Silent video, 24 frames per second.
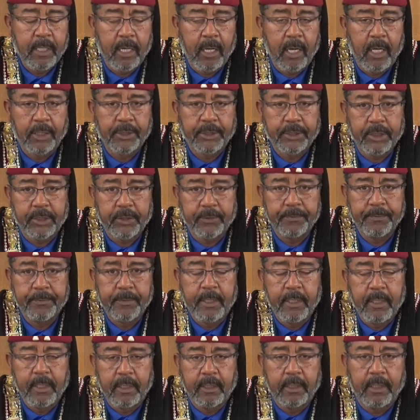Also,
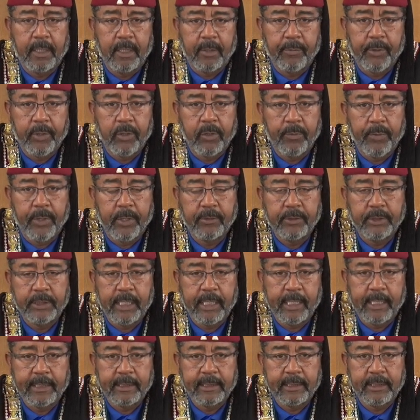the Imperial
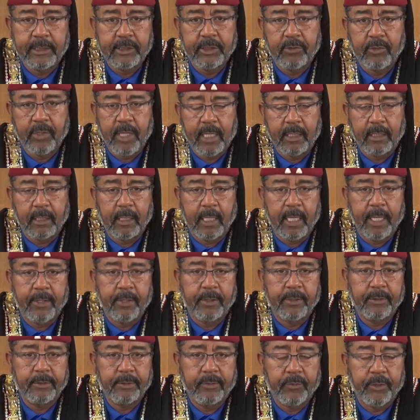Potentate has issued out a
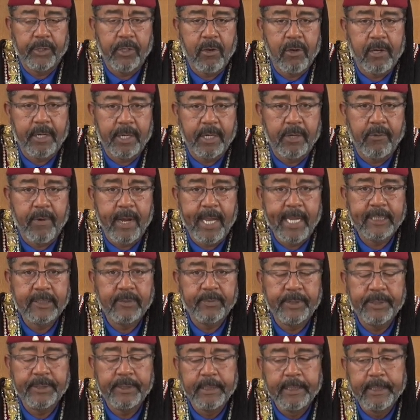letter regarding
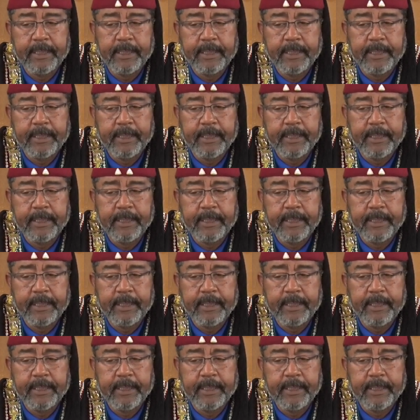harassment.